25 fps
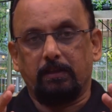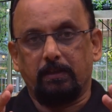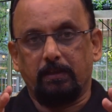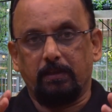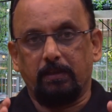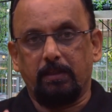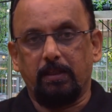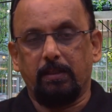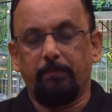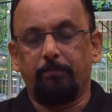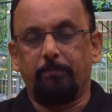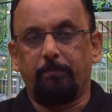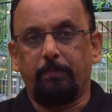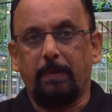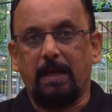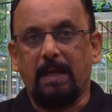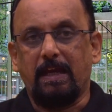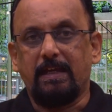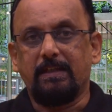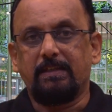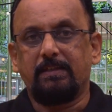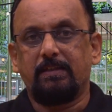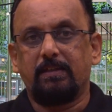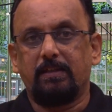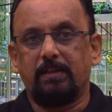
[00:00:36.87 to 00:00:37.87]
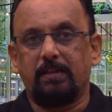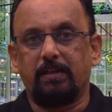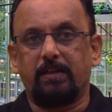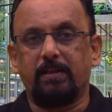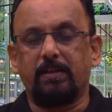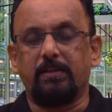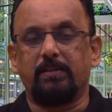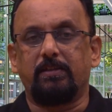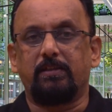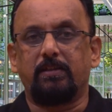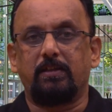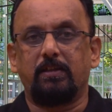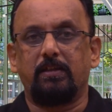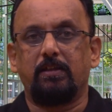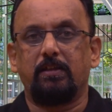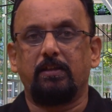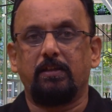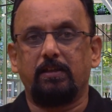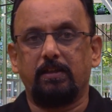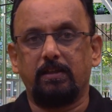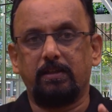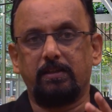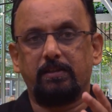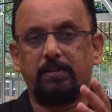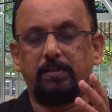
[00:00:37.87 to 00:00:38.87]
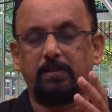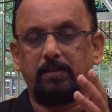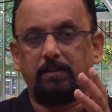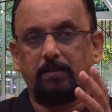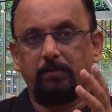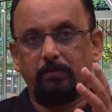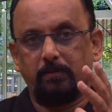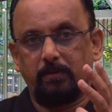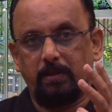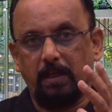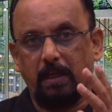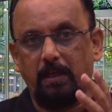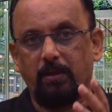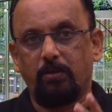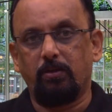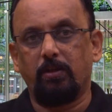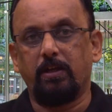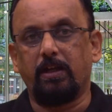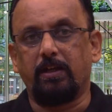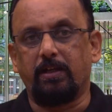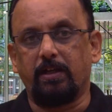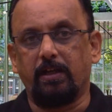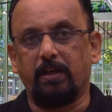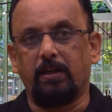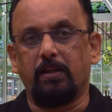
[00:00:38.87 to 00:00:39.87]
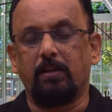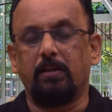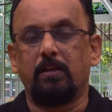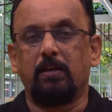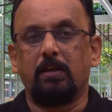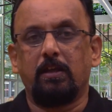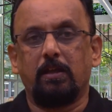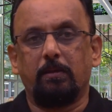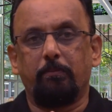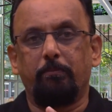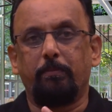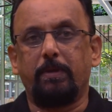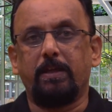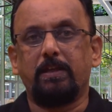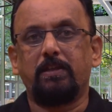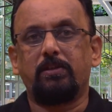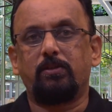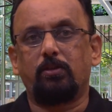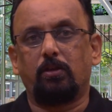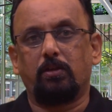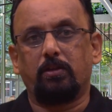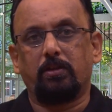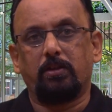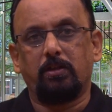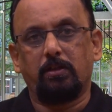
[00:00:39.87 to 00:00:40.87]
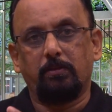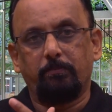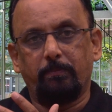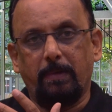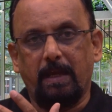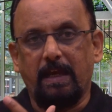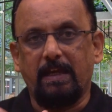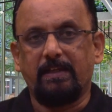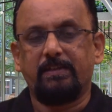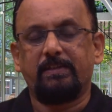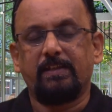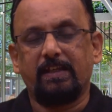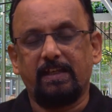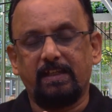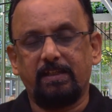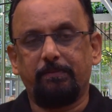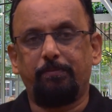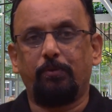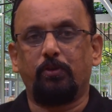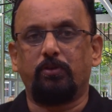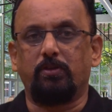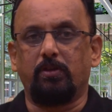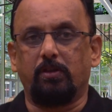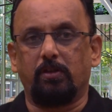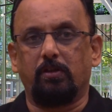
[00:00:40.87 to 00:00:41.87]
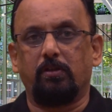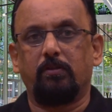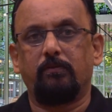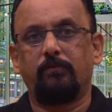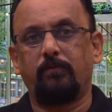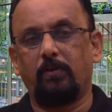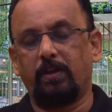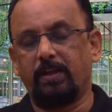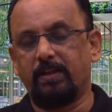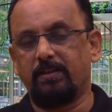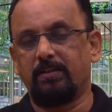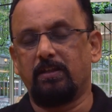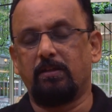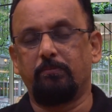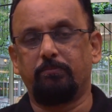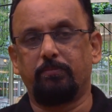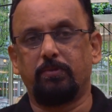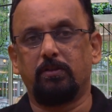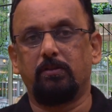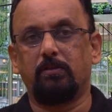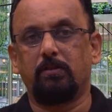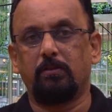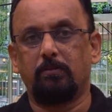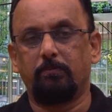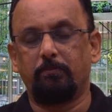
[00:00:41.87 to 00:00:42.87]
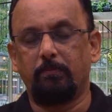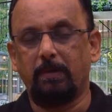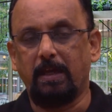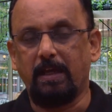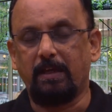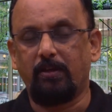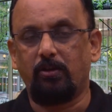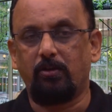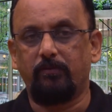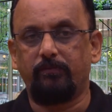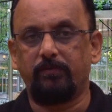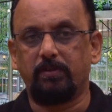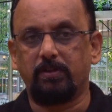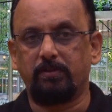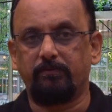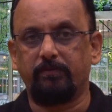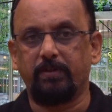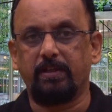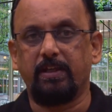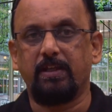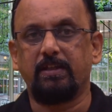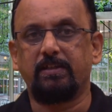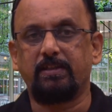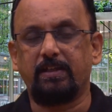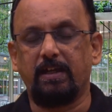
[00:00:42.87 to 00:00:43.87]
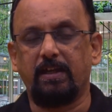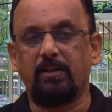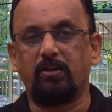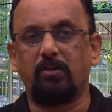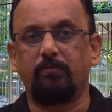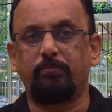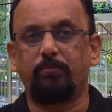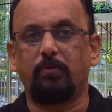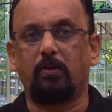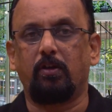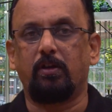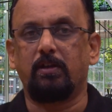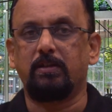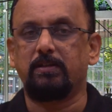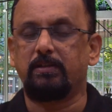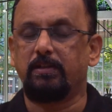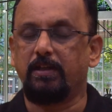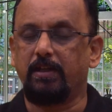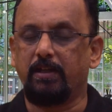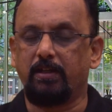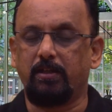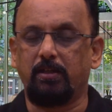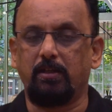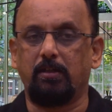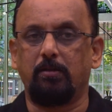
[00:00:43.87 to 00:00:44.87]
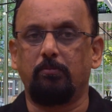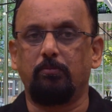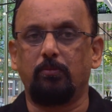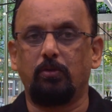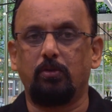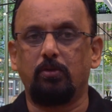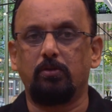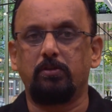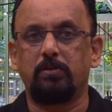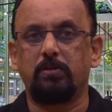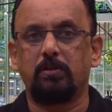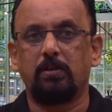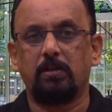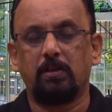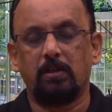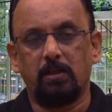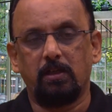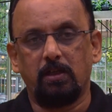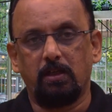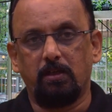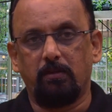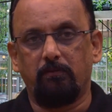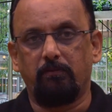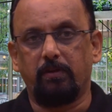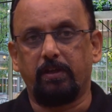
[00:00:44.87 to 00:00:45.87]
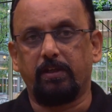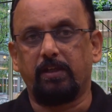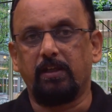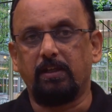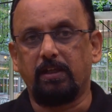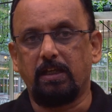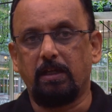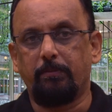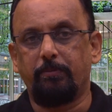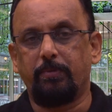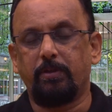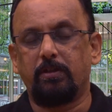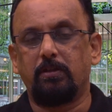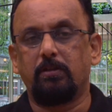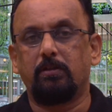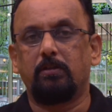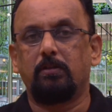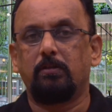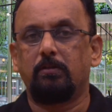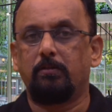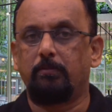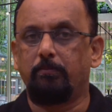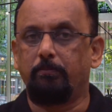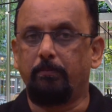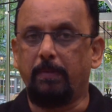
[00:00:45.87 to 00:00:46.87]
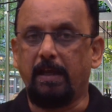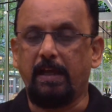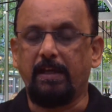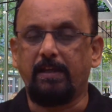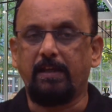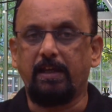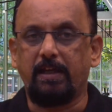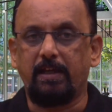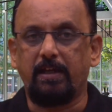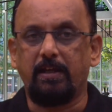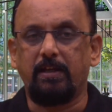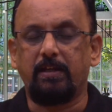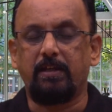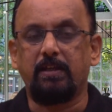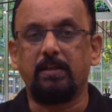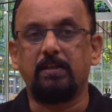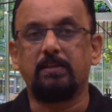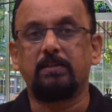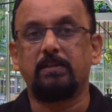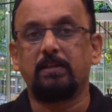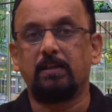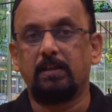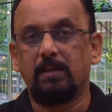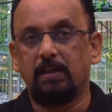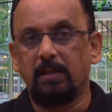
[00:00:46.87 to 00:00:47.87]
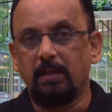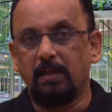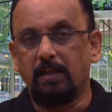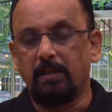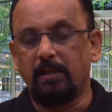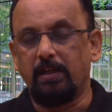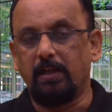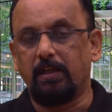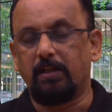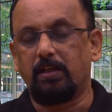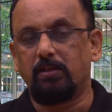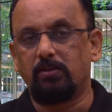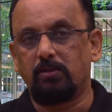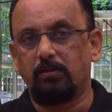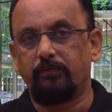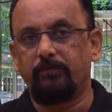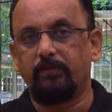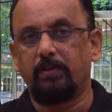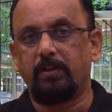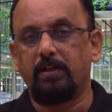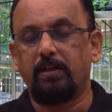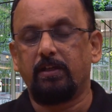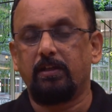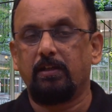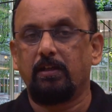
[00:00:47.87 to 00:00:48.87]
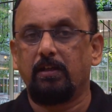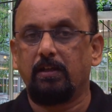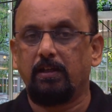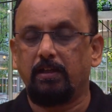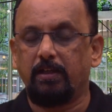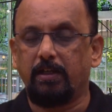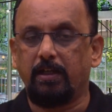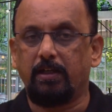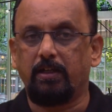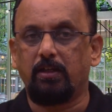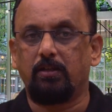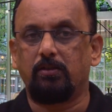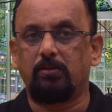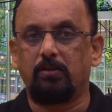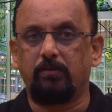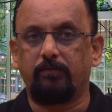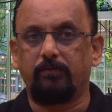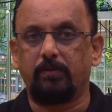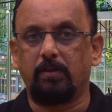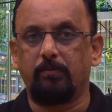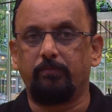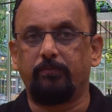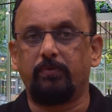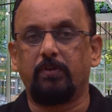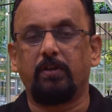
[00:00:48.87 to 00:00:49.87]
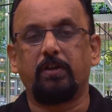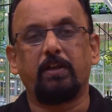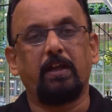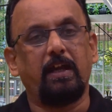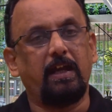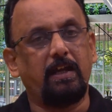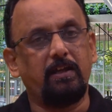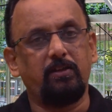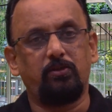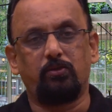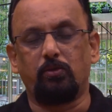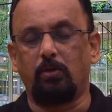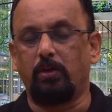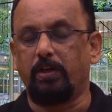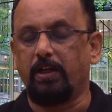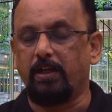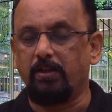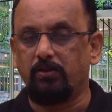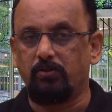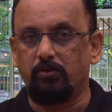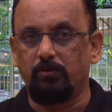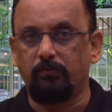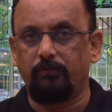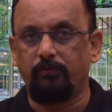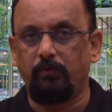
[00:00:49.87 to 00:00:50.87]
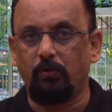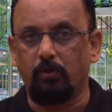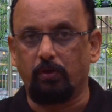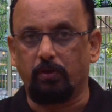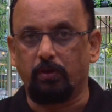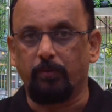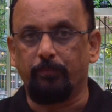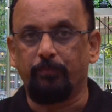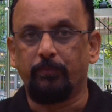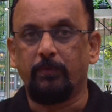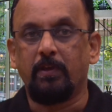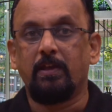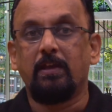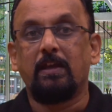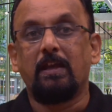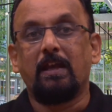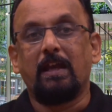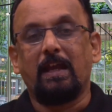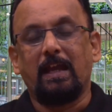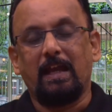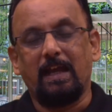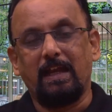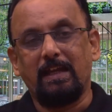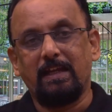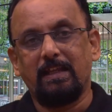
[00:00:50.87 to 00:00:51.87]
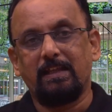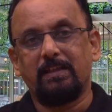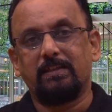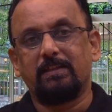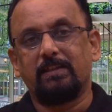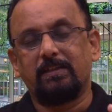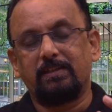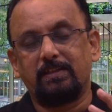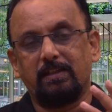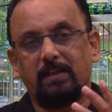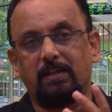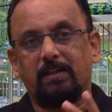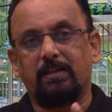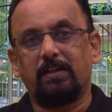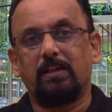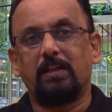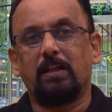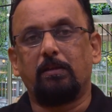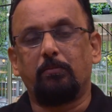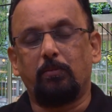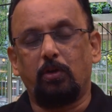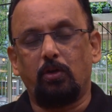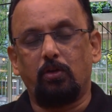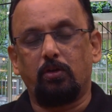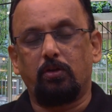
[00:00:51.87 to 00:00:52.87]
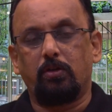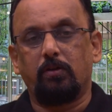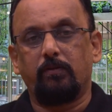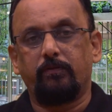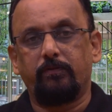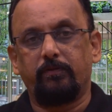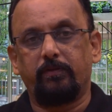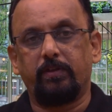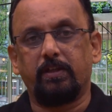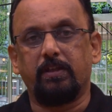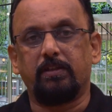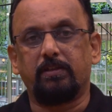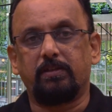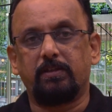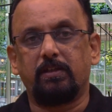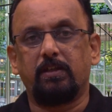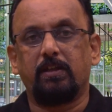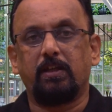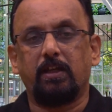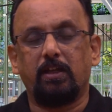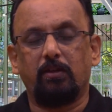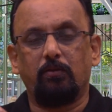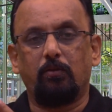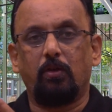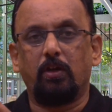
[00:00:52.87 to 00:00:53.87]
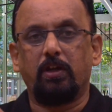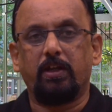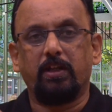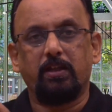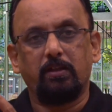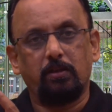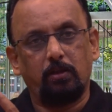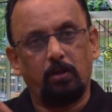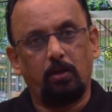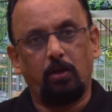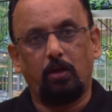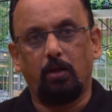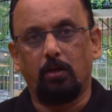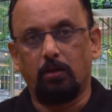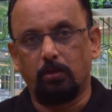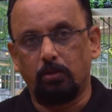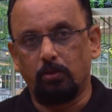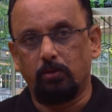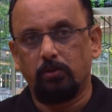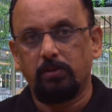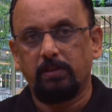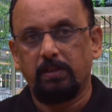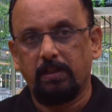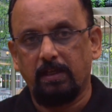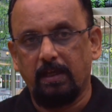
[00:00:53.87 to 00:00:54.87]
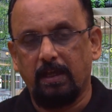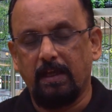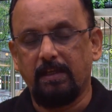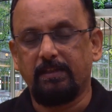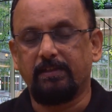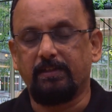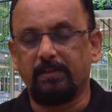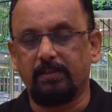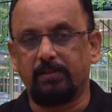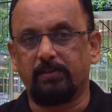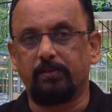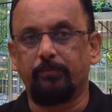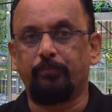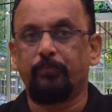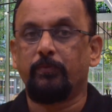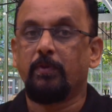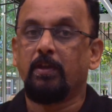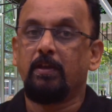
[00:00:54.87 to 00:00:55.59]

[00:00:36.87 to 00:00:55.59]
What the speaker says: The bank's risk is calculated based on the bank's exposure. For example, bank offers various kind of products like term loans, working capital, bank guarantees, letters of credit, letters of comfort, and so on and so forth. And there is a certain amount of risk involved in all those assets.